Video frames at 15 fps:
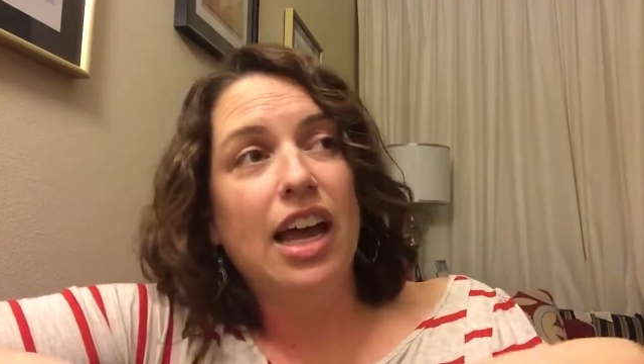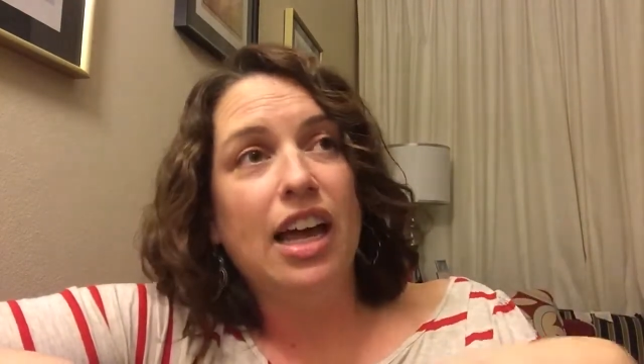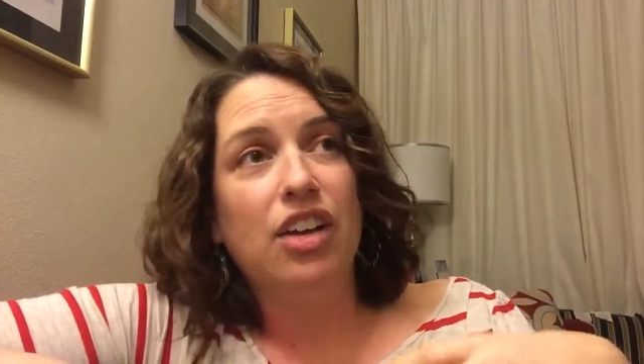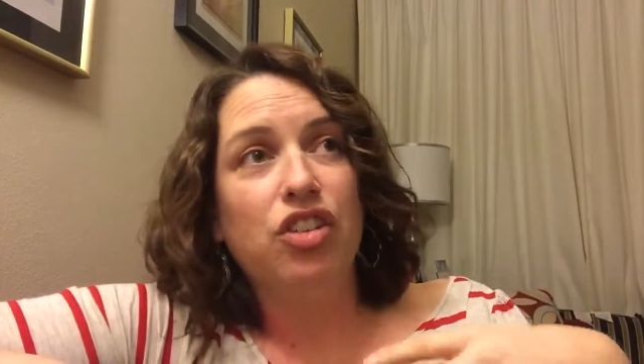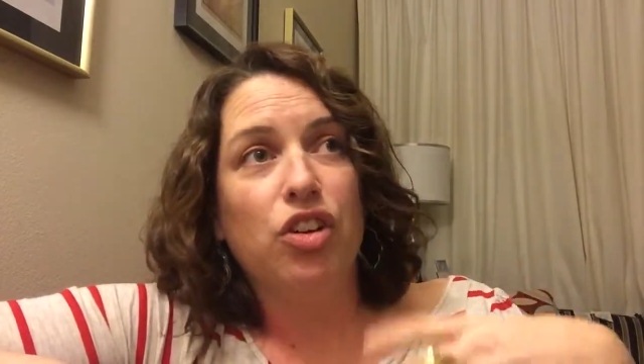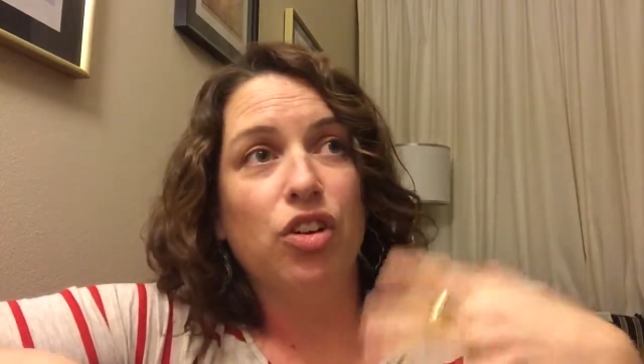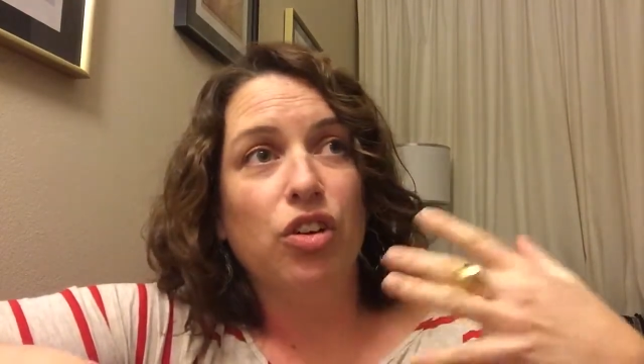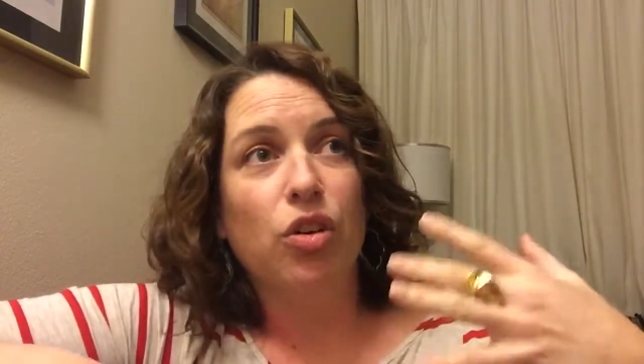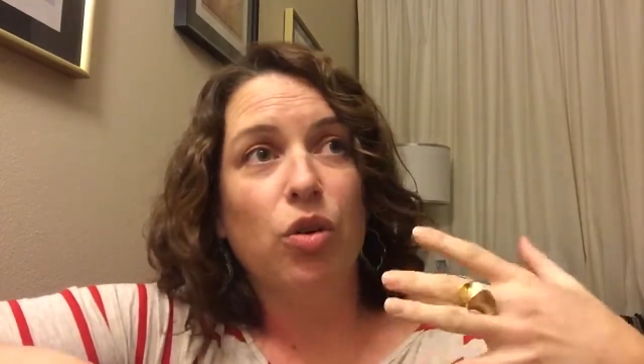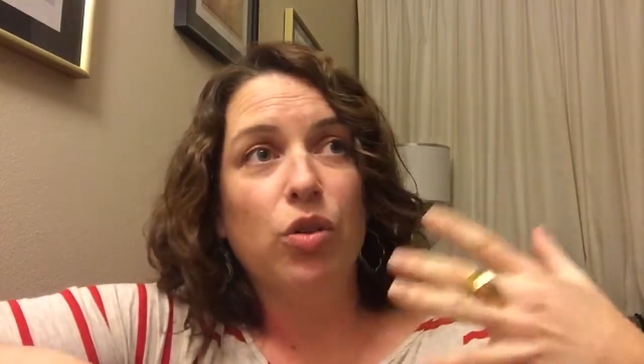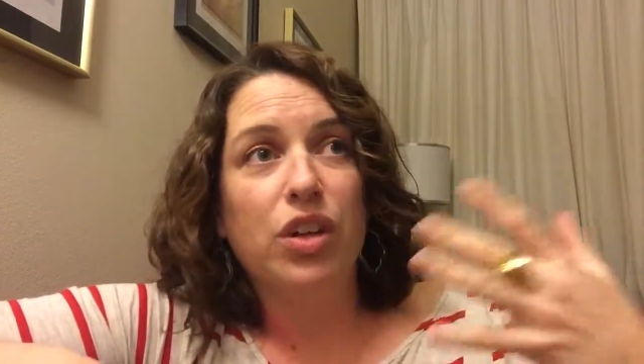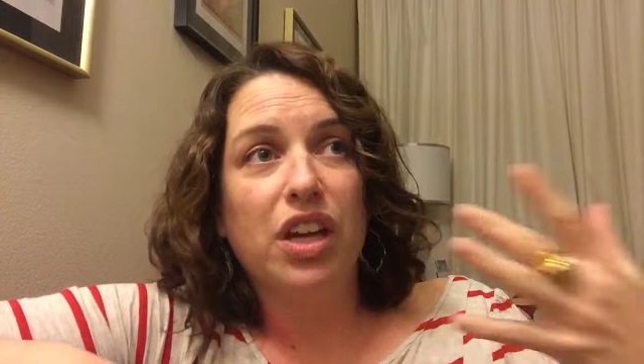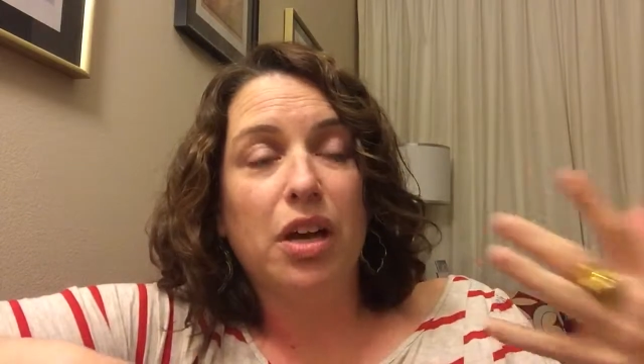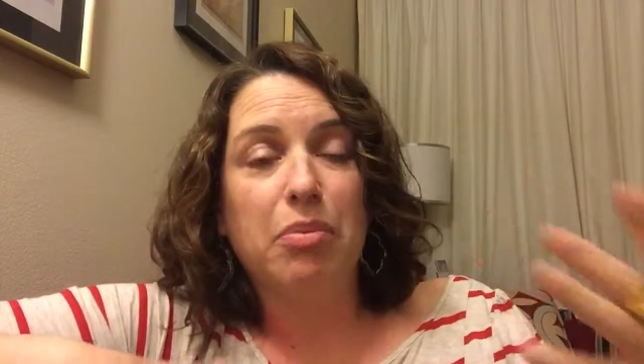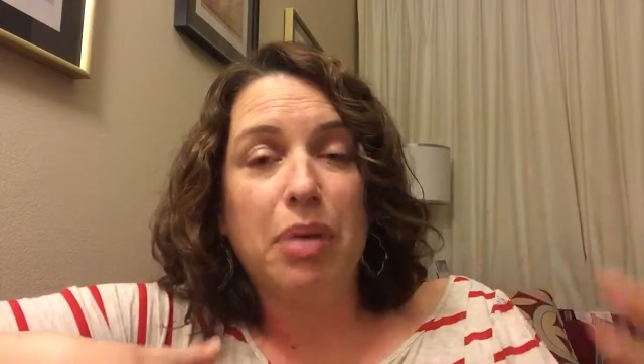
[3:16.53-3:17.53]
and you're
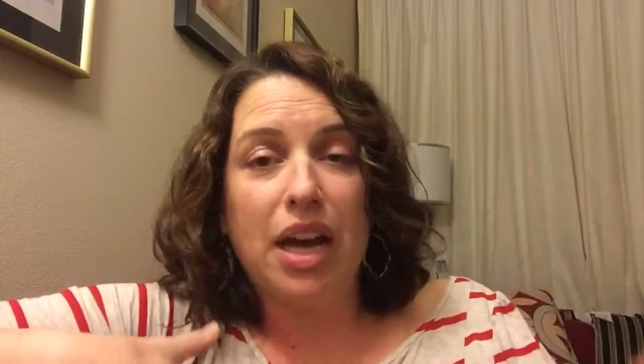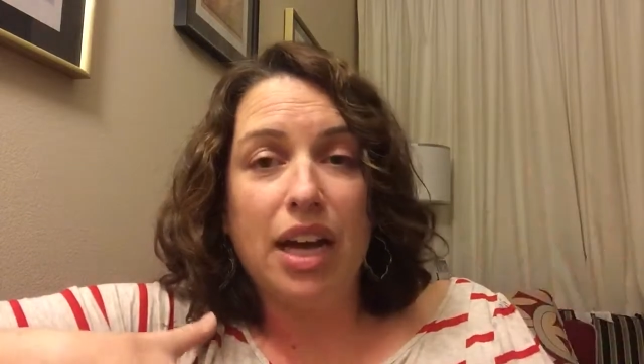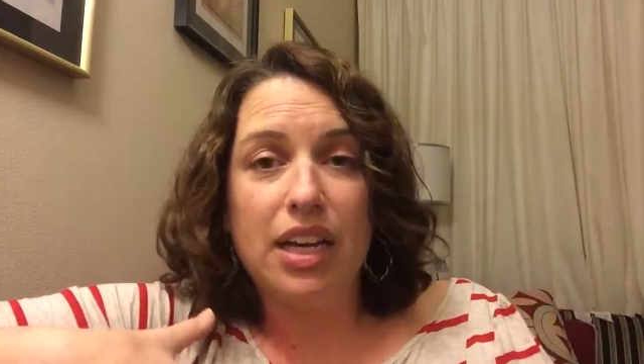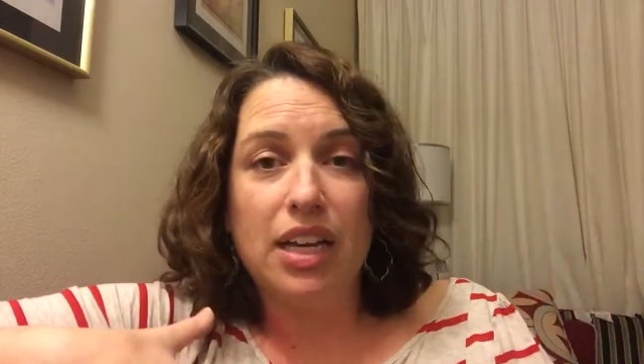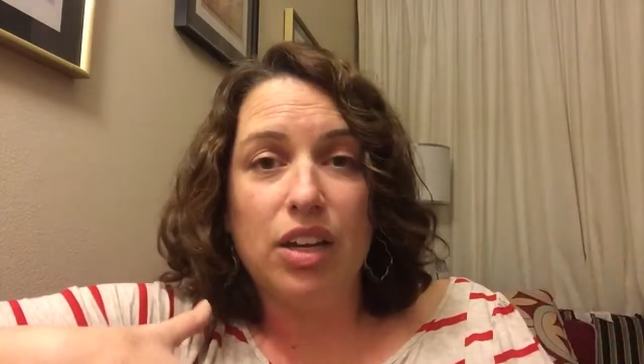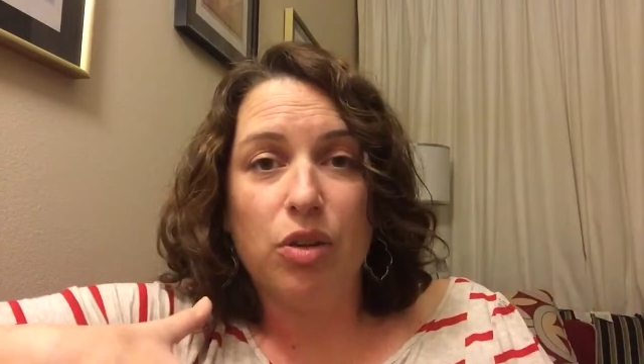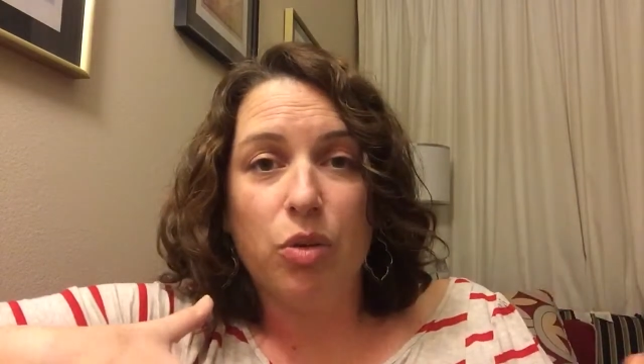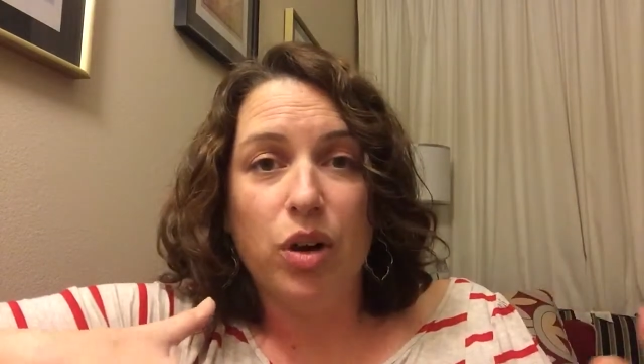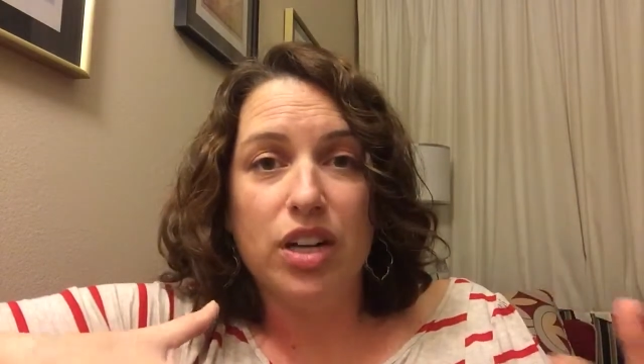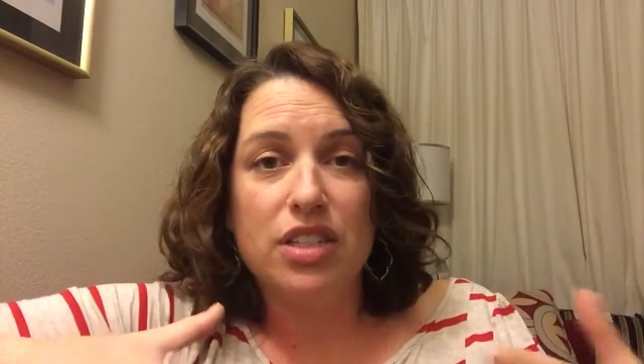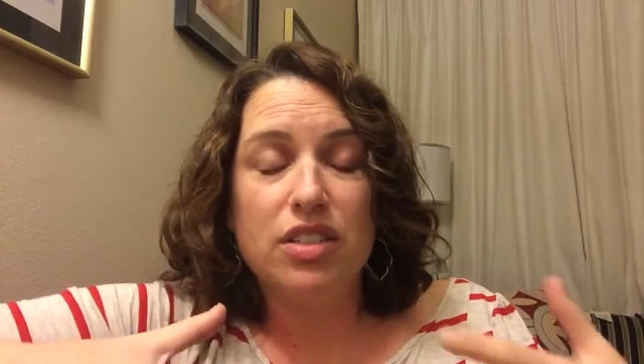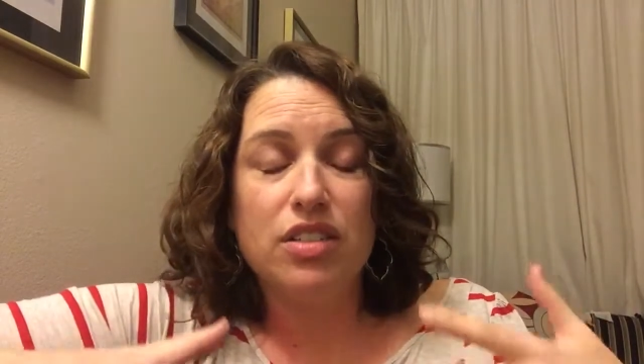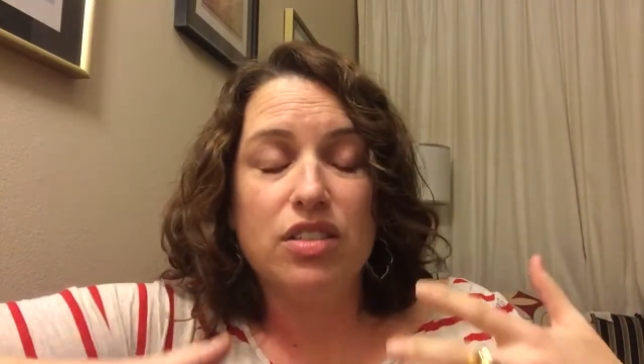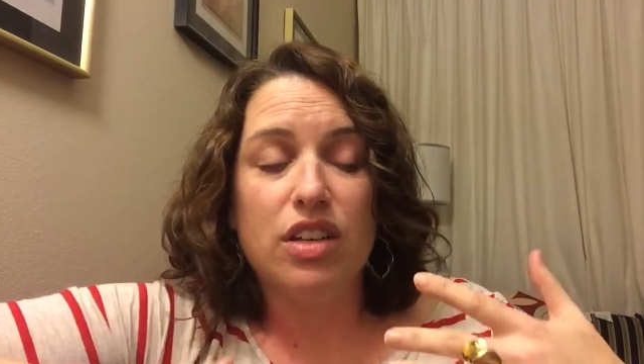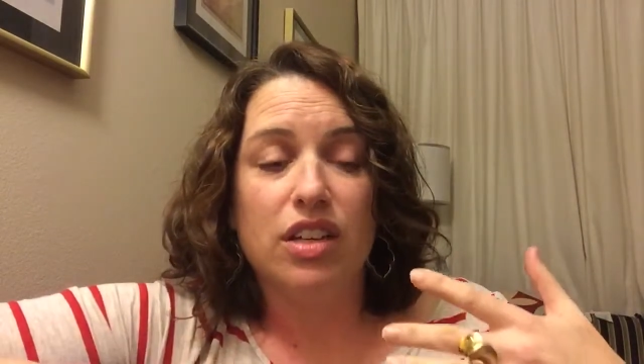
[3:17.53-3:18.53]
only unpacking once.